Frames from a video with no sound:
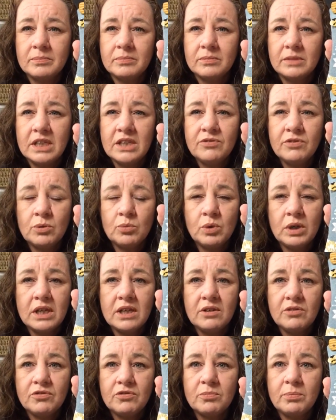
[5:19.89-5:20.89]
even
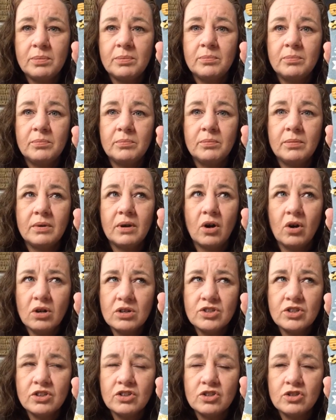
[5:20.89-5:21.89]
weave,
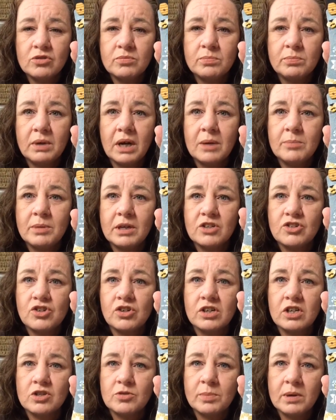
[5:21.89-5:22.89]
haunted by
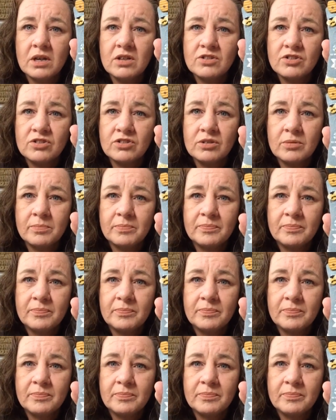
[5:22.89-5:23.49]
Picture This Plus.